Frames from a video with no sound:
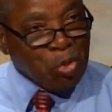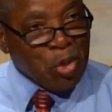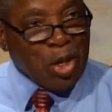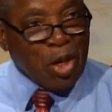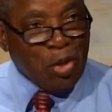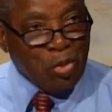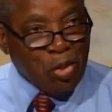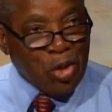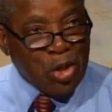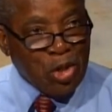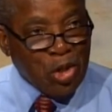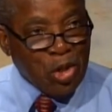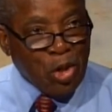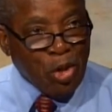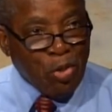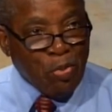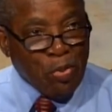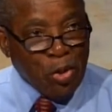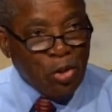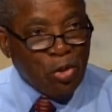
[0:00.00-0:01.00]
It would,
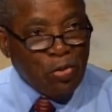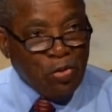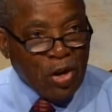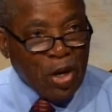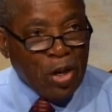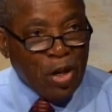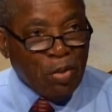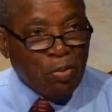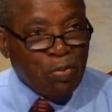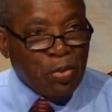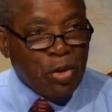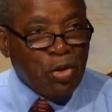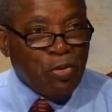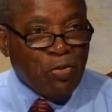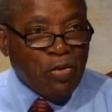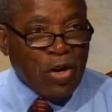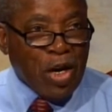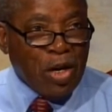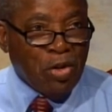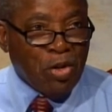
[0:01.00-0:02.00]
help
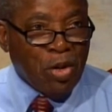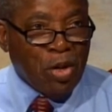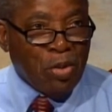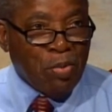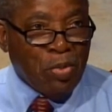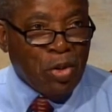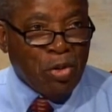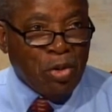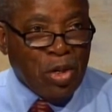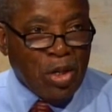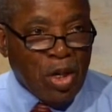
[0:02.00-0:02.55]
beautify your community,